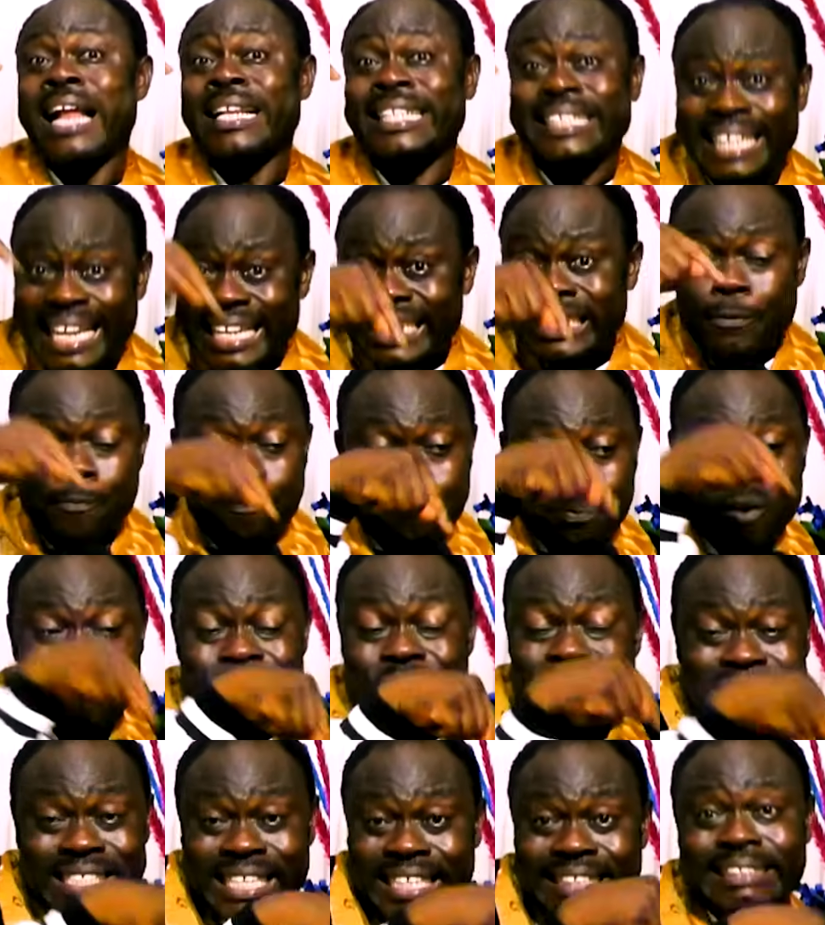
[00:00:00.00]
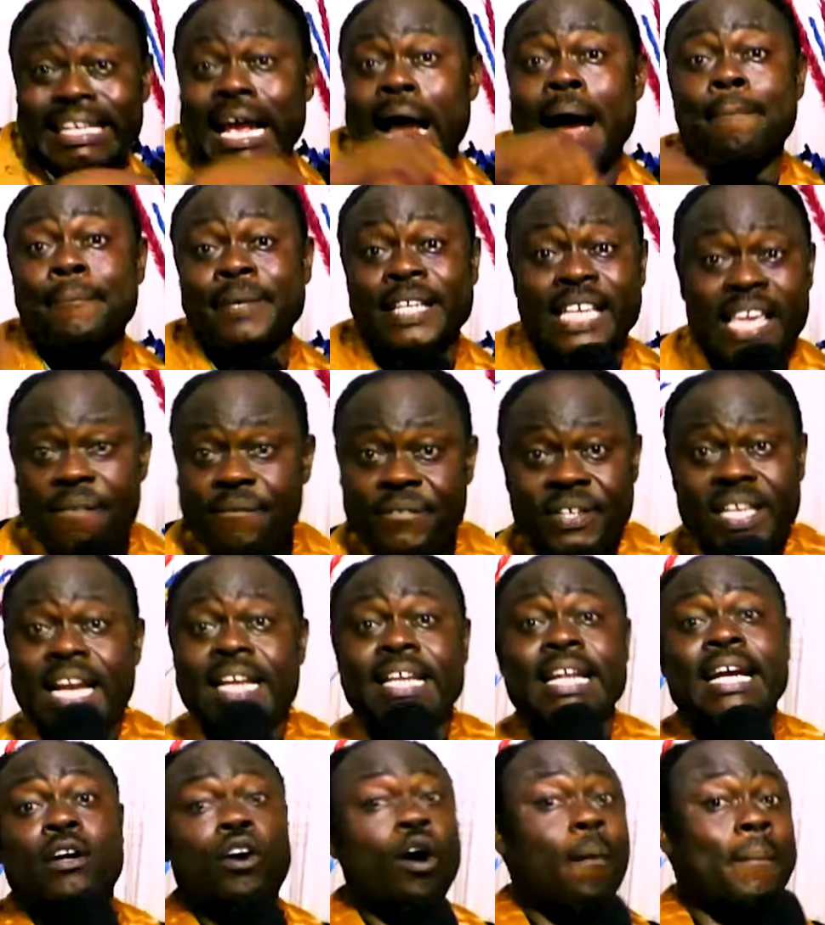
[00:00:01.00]
these prophecies I'm giving and
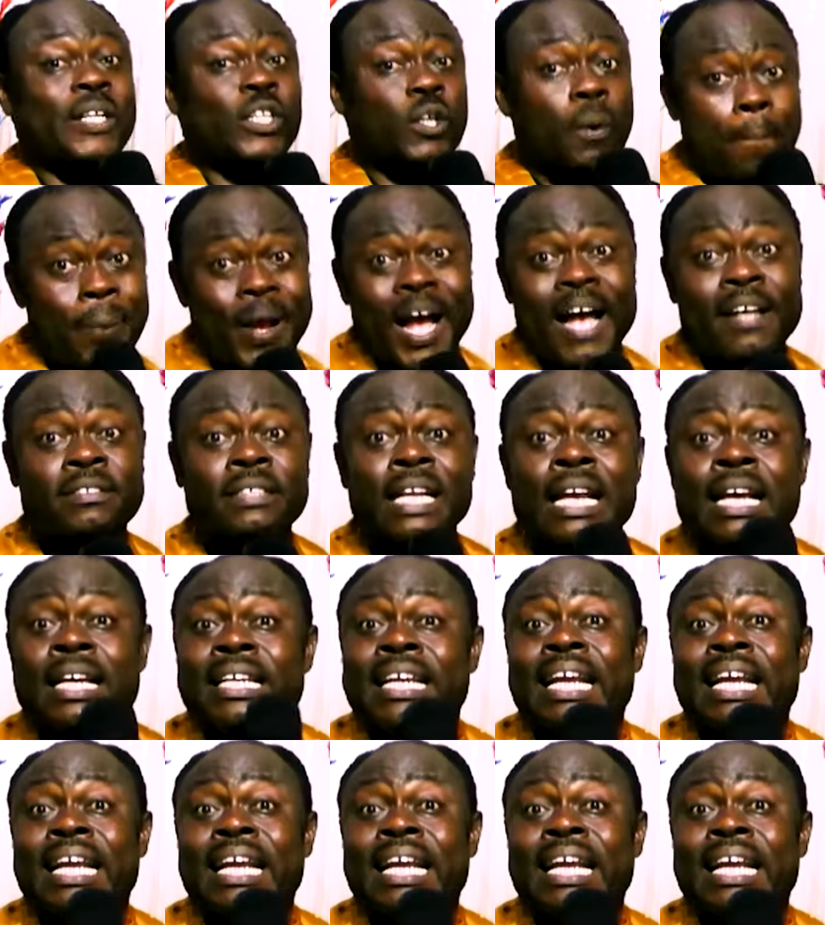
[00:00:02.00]
they're coming to pass,